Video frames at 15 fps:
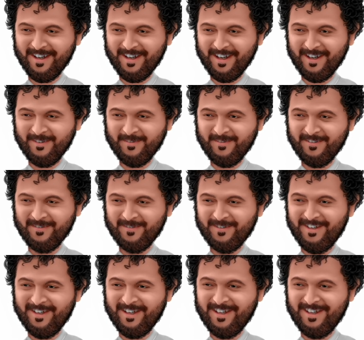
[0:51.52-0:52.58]
and also
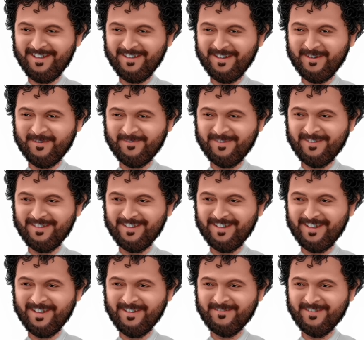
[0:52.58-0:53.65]
in terms
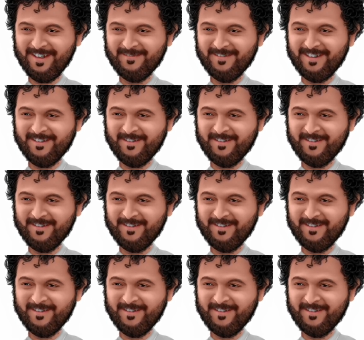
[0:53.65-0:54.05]
of keeping